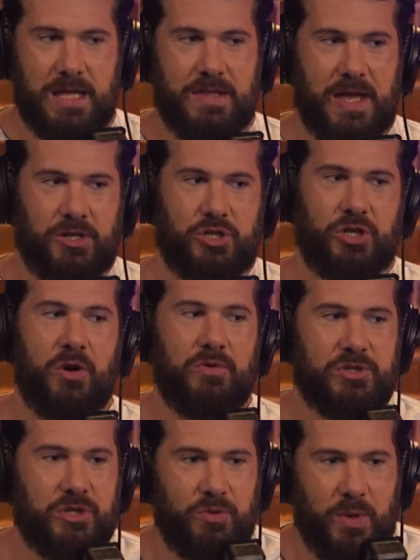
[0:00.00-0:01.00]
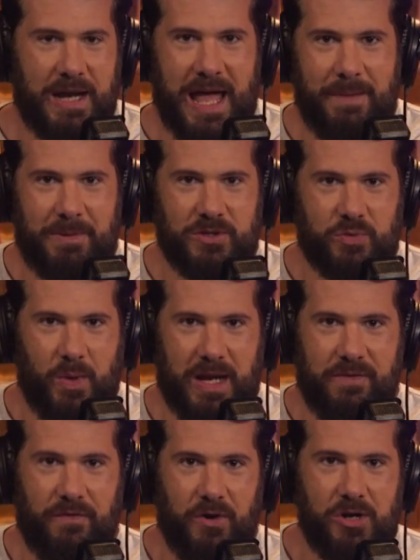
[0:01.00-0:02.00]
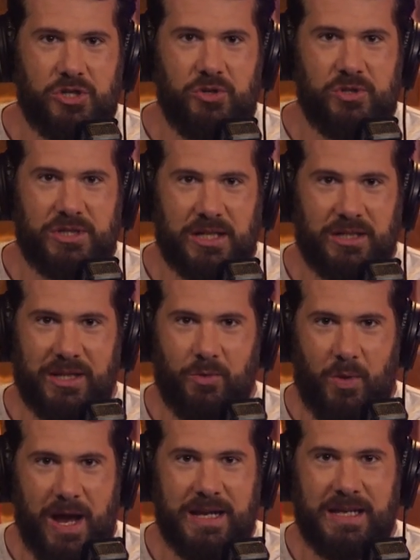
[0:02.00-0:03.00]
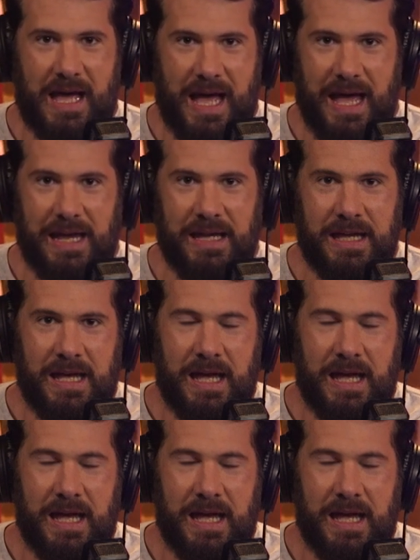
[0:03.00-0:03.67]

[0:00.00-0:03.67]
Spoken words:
that shows you what happens when a virtue signaling white guy